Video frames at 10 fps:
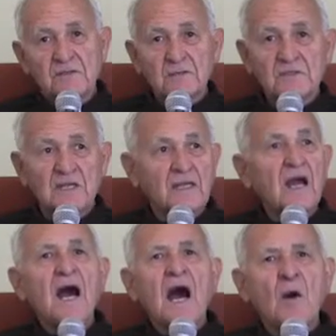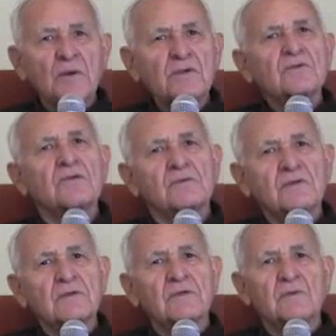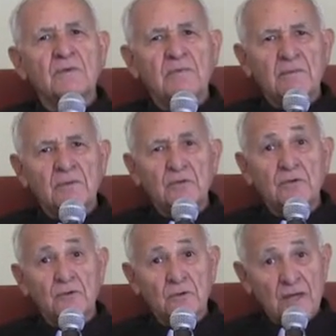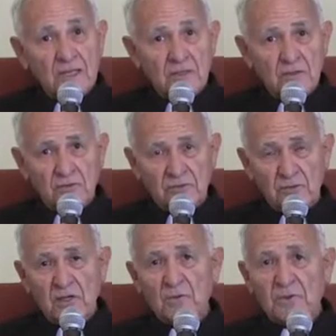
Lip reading: He was saying, how are your children going to remember you, your grandchildren,